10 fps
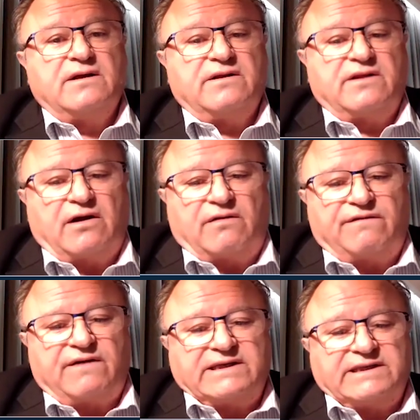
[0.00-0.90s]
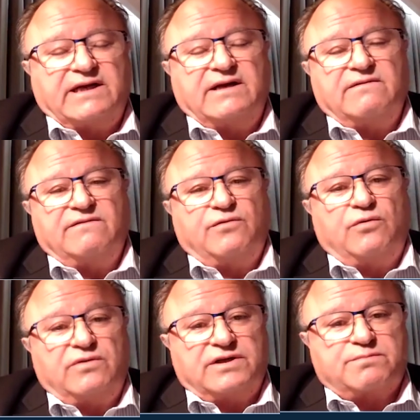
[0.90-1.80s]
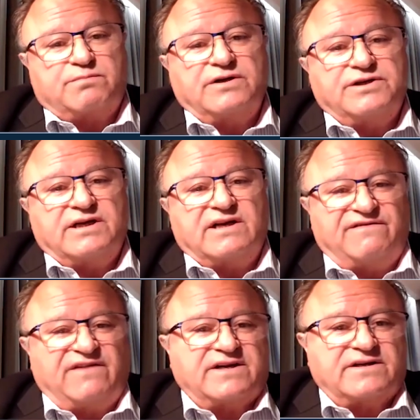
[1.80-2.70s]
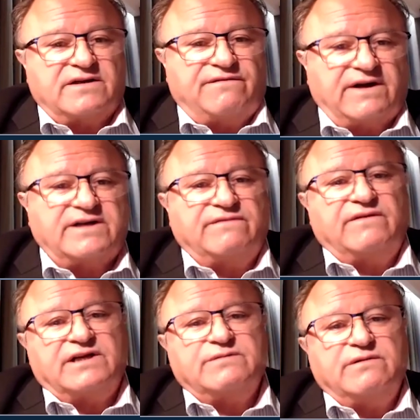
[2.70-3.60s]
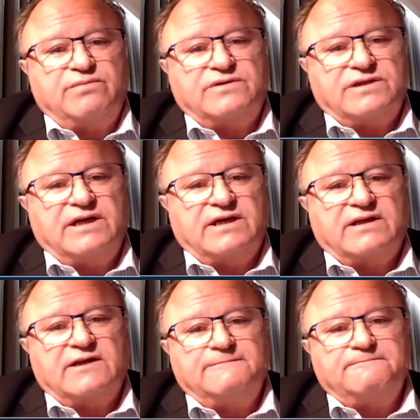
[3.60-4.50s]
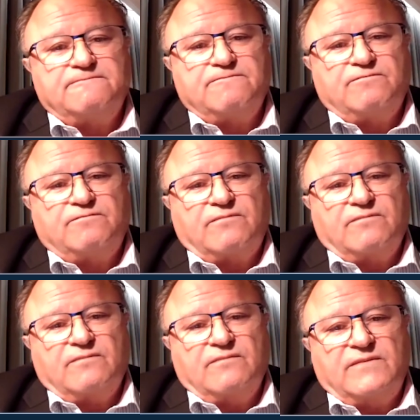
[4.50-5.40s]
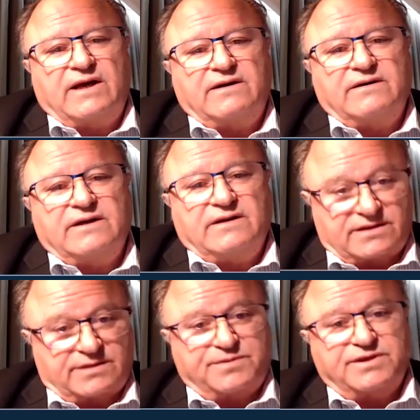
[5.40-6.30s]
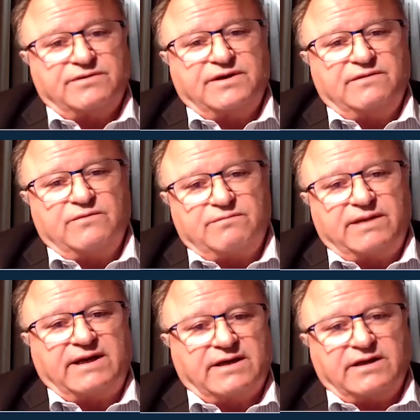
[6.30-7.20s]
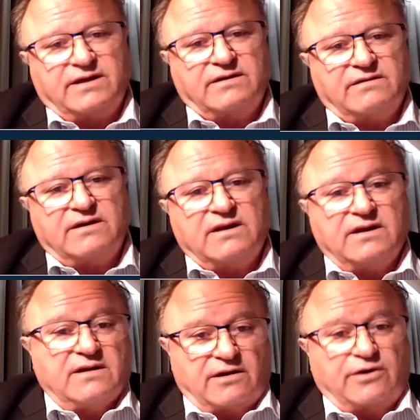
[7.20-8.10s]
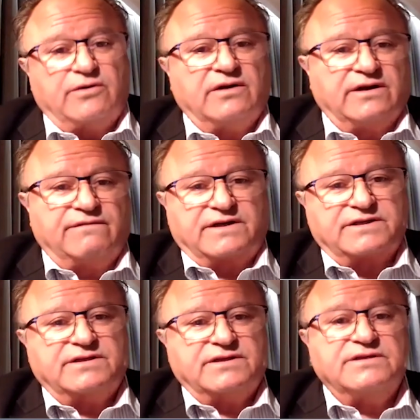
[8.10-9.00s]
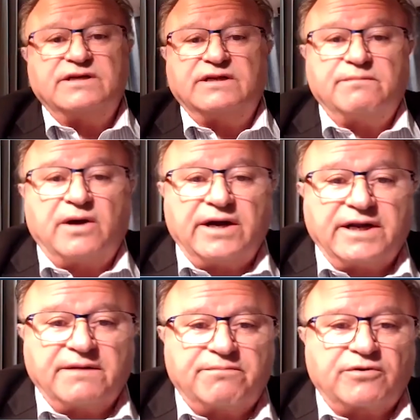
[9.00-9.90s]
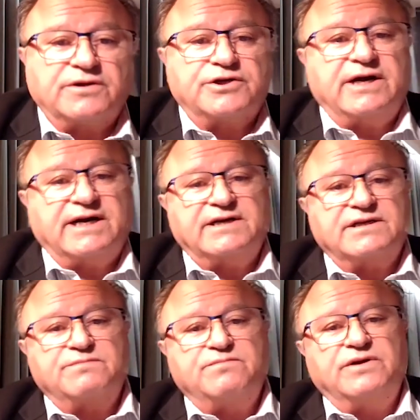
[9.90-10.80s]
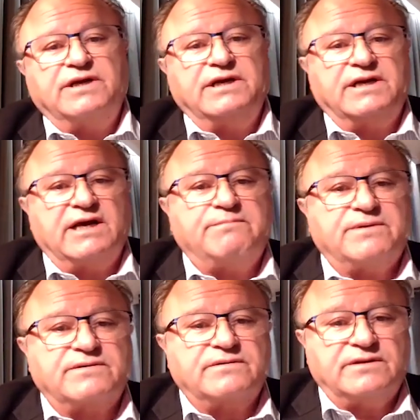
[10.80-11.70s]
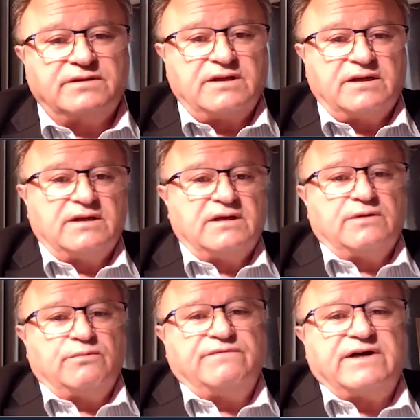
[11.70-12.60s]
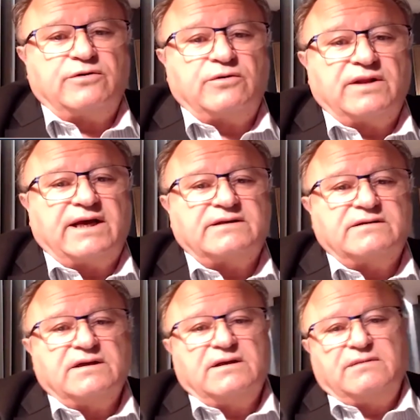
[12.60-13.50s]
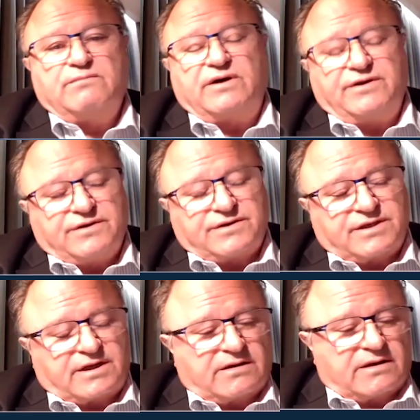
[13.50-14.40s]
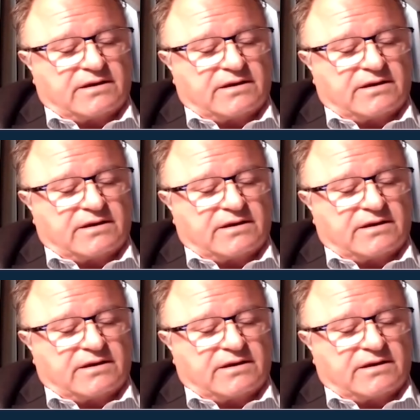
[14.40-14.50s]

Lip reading: the whole funding for this project effectively has been put together down in the subsidiary with banking and local investors and the mining contractors putting in capital, and we've done all that by using